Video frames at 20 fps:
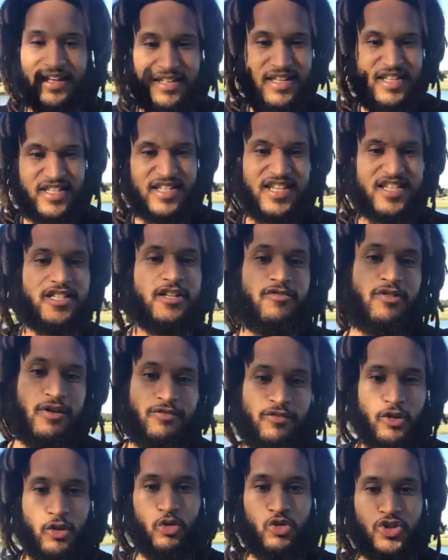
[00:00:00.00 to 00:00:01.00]
This is the
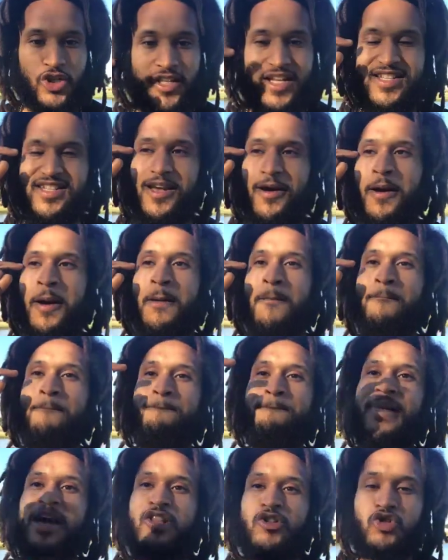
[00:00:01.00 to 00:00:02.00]
revolution. It's a
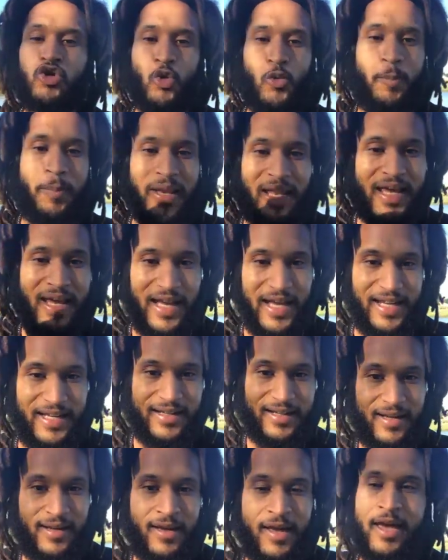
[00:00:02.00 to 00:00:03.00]
mental
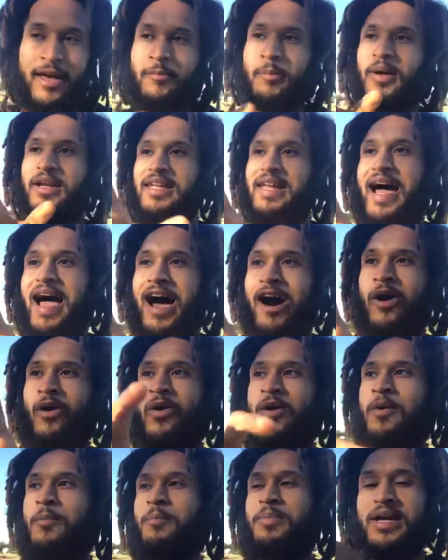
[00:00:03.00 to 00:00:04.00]
plane. But now,
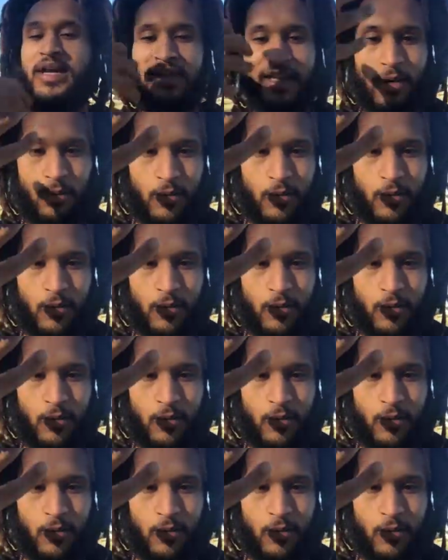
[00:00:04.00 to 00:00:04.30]
being that